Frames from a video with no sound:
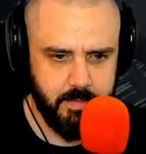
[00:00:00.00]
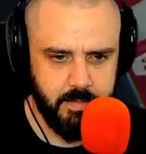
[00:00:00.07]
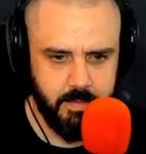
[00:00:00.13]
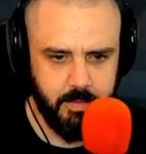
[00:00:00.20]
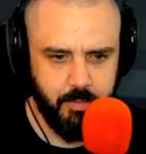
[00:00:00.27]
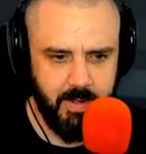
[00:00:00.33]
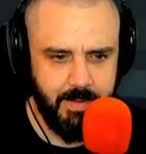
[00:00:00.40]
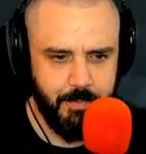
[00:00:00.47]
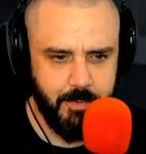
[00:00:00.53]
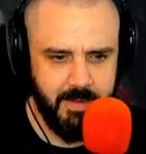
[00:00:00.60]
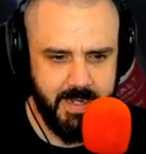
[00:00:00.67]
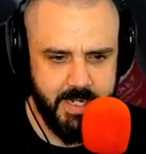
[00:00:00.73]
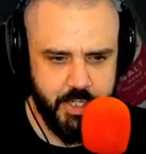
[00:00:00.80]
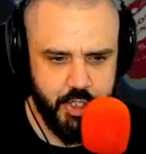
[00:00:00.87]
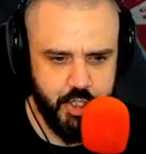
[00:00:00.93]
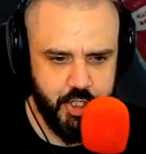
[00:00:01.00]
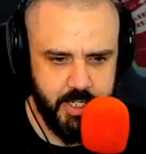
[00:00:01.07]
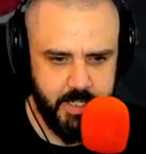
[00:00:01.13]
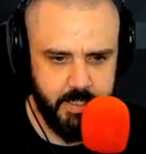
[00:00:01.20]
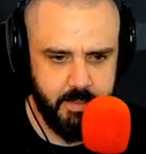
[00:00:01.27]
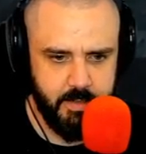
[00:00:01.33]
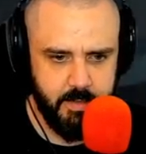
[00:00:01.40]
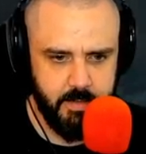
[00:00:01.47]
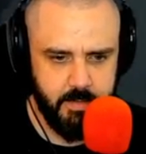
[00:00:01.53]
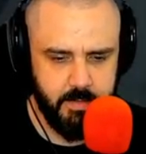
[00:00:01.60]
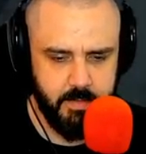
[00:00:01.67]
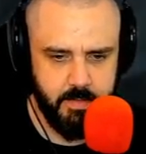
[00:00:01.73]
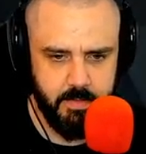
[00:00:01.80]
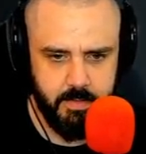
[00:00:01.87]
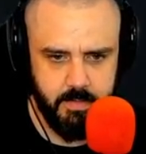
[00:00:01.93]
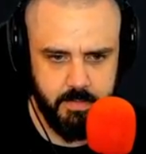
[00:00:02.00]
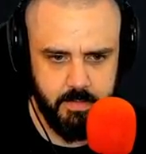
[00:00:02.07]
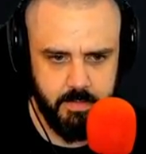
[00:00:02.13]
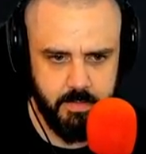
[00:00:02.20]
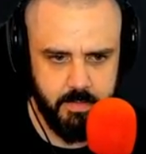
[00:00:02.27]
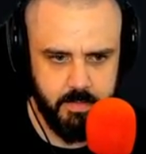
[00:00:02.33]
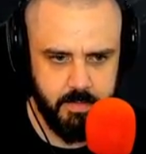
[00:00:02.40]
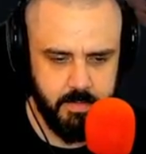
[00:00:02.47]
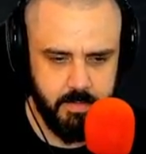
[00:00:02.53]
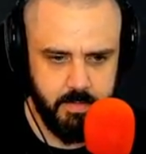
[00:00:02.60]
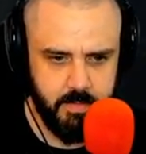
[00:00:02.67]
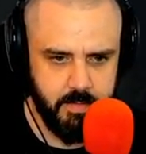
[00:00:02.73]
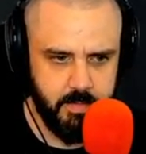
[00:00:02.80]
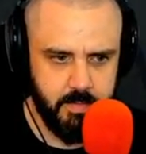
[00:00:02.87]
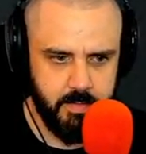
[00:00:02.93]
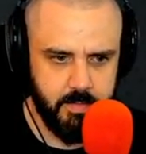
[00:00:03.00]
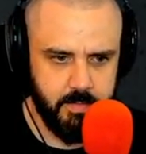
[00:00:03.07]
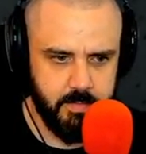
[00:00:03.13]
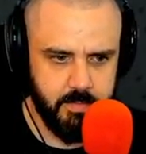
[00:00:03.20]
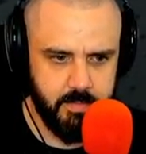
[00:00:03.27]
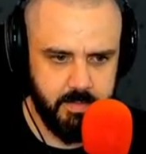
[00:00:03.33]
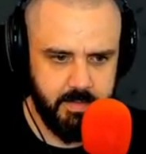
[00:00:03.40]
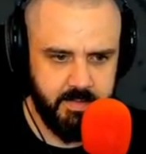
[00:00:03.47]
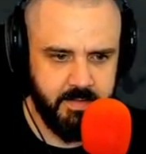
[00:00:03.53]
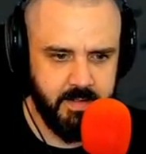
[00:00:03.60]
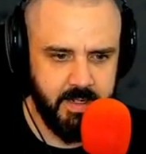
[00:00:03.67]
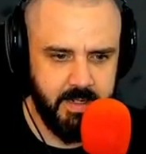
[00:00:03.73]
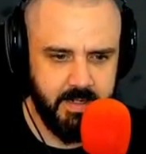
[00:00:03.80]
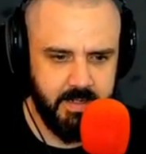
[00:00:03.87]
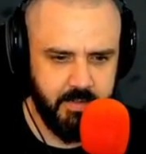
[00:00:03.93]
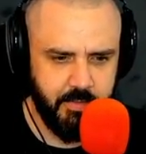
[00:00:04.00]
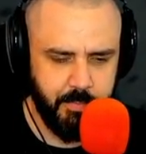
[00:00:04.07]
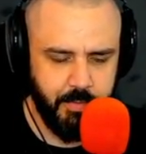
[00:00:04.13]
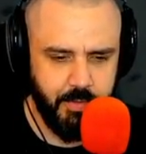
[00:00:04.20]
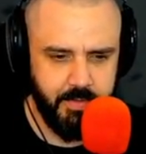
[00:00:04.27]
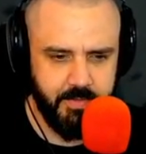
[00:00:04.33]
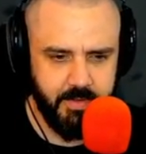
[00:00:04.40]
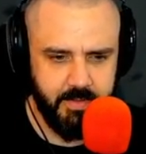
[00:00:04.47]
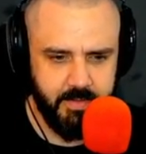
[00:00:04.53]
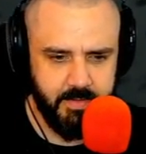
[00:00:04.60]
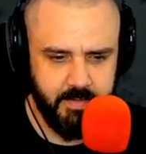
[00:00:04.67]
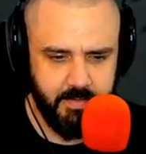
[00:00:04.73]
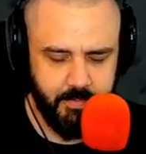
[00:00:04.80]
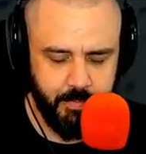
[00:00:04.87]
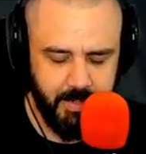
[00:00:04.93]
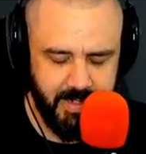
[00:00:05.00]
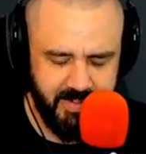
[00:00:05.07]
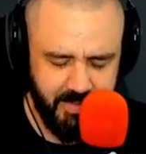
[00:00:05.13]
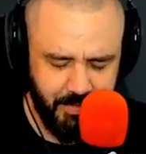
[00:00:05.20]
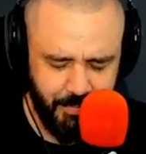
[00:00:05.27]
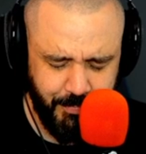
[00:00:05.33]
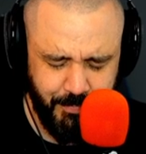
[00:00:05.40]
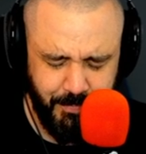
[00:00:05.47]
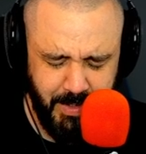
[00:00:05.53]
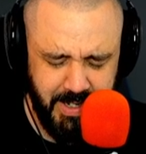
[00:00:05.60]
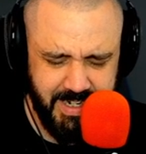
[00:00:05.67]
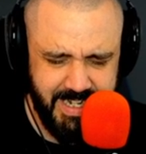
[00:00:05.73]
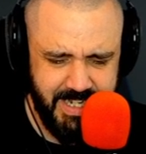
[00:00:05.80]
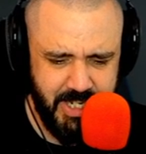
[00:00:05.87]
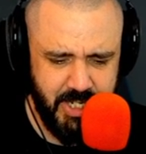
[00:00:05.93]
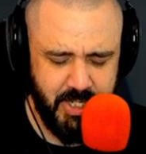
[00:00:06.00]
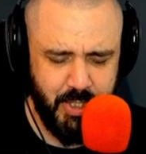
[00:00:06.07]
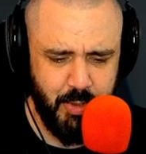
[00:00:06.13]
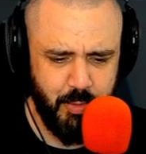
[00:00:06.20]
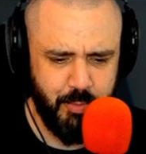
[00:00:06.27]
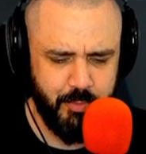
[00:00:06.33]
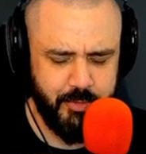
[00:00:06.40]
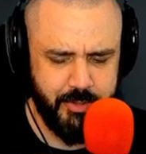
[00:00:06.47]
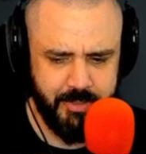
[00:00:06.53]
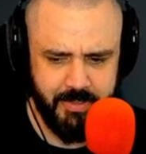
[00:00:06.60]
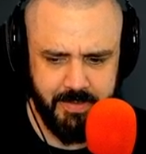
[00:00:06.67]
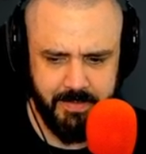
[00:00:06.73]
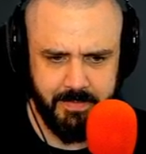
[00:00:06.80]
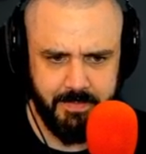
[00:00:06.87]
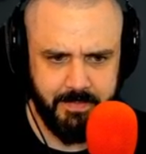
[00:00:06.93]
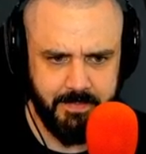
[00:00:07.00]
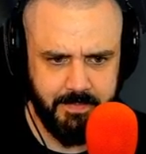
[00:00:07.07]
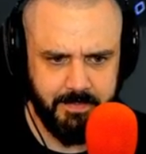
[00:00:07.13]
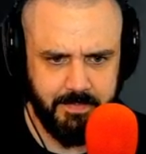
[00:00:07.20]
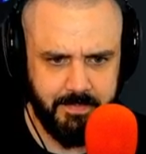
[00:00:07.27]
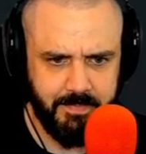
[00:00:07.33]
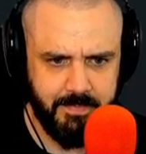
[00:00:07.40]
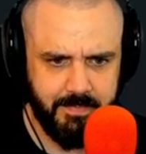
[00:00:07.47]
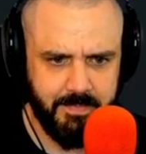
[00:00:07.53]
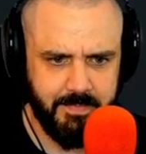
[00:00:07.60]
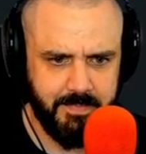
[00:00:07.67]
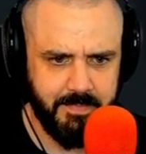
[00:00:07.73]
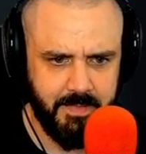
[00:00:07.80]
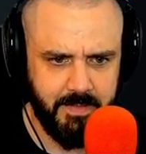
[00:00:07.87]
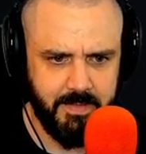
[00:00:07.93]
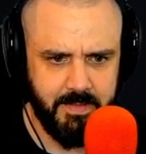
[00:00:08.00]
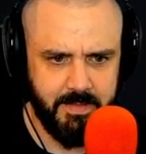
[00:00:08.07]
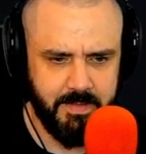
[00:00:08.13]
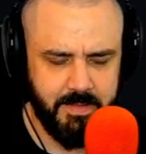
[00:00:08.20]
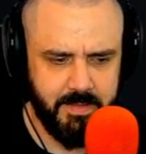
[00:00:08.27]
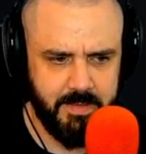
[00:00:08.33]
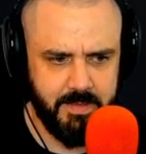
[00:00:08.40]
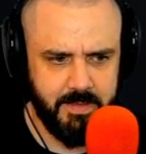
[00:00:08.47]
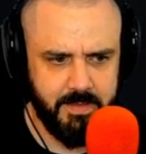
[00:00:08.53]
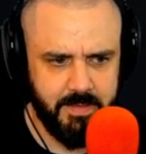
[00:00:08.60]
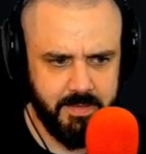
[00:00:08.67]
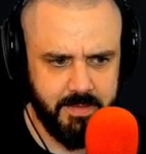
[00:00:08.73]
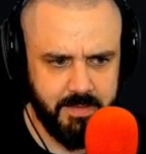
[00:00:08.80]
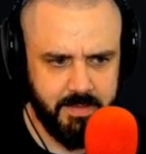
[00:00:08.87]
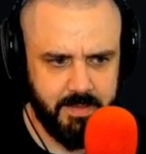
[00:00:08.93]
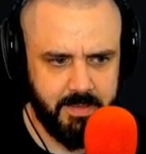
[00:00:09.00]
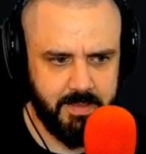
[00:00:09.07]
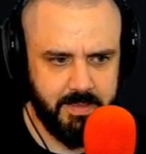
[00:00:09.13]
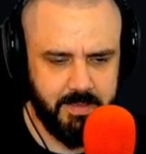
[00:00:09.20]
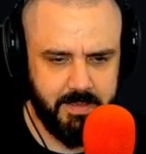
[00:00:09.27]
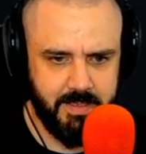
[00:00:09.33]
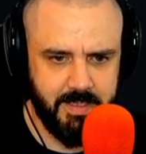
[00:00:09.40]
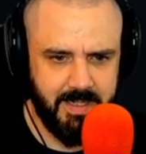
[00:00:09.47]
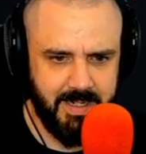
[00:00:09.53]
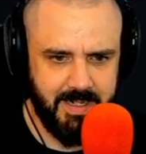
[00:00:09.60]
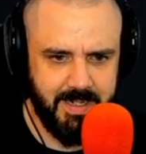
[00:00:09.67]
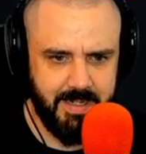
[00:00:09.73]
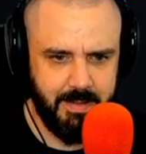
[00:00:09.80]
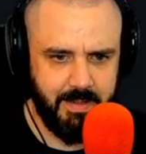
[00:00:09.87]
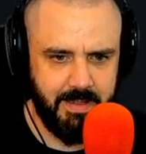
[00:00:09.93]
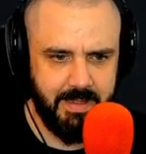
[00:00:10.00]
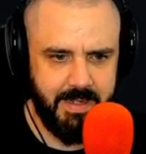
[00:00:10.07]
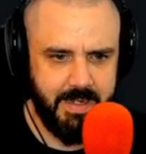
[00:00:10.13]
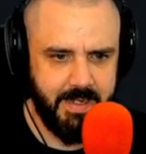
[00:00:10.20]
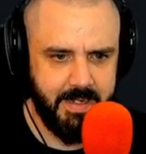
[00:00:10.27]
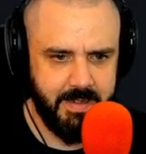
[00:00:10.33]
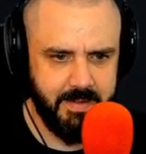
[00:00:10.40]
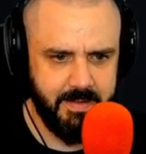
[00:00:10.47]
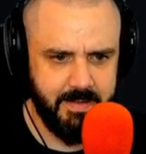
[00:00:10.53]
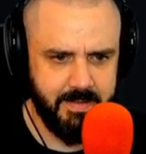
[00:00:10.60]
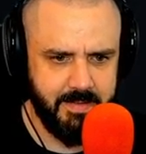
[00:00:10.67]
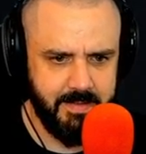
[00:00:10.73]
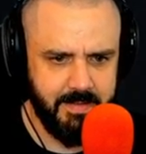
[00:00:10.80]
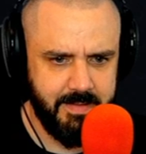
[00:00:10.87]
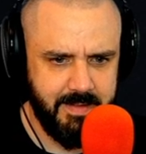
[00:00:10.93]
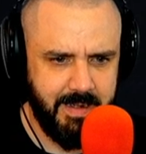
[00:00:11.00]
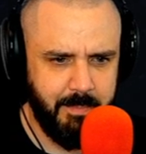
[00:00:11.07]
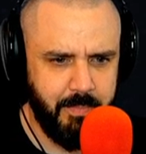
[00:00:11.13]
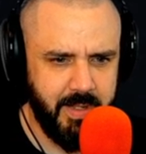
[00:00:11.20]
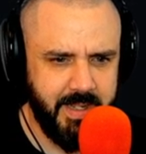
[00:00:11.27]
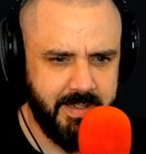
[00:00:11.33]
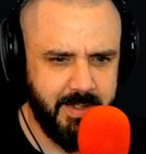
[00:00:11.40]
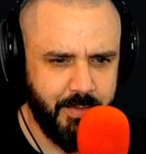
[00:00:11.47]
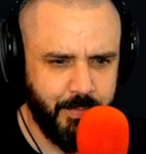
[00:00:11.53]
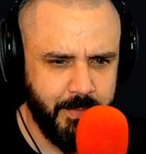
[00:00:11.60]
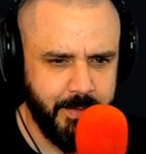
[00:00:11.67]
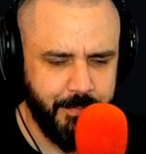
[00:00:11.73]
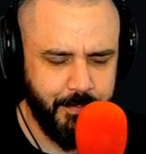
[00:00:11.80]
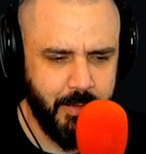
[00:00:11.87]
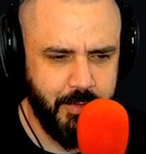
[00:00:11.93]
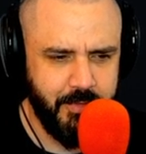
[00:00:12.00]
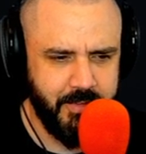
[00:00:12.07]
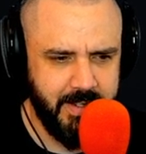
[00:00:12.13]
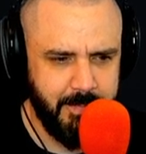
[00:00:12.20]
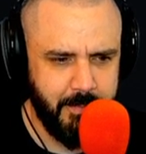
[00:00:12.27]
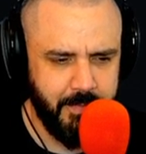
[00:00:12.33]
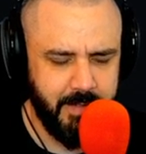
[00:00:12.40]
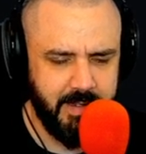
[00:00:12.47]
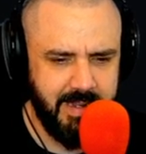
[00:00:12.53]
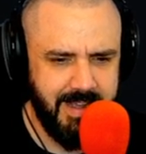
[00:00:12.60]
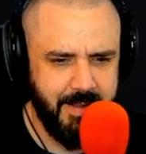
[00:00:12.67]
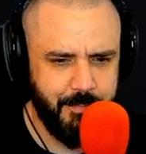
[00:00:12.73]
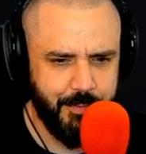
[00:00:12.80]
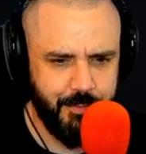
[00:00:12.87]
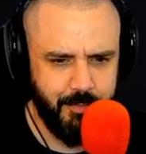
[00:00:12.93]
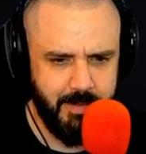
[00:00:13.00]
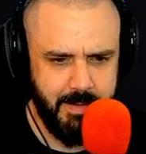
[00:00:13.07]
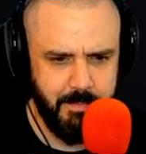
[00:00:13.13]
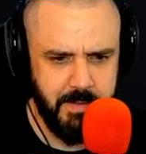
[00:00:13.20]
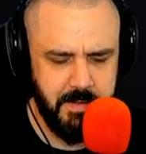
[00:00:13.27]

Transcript: Grab your head nice. shit. Done. Let's get in this prison. This place is fucking huge. It is huge. Golly. I played this for the first time on the live stream